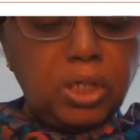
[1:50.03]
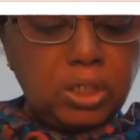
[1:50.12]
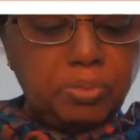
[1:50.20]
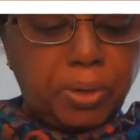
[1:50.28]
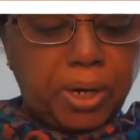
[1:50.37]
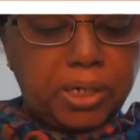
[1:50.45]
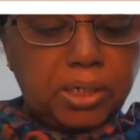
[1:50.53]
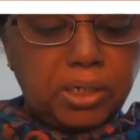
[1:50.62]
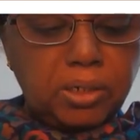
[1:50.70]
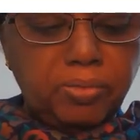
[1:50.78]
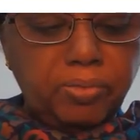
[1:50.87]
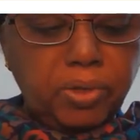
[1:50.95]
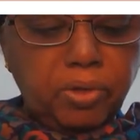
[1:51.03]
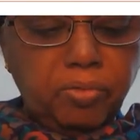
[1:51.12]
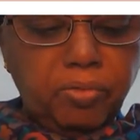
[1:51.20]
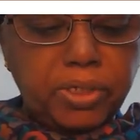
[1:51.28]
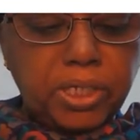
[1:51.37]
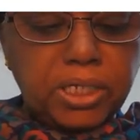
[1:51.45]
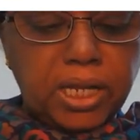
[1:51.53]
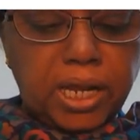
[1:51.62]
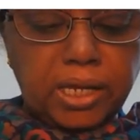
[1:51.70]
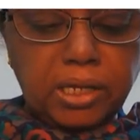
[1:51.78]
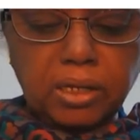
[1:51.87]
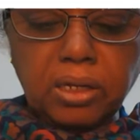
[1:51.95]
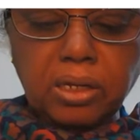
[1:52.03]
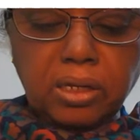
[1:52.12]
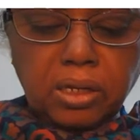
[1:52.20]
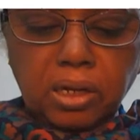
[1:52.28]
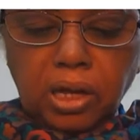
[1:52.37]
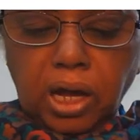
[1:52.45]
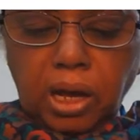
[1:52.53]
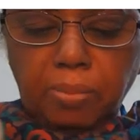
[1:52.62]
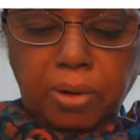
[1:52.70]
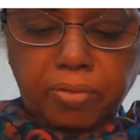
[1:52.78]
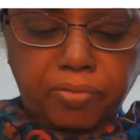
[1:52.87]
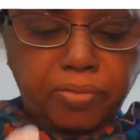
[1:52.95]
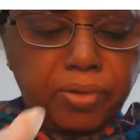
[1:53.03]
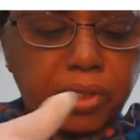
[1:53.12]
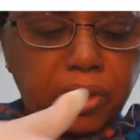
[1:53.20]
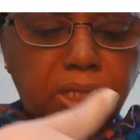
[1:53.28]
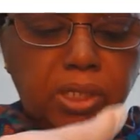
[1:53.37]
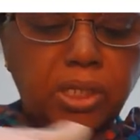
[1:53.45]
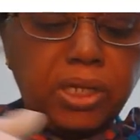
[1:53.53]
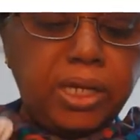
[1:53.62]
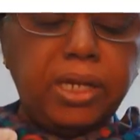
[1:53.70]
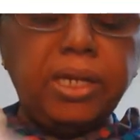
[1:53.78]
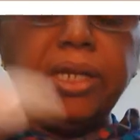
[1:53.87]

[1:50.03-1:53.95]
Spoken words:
part which is lying above the inlet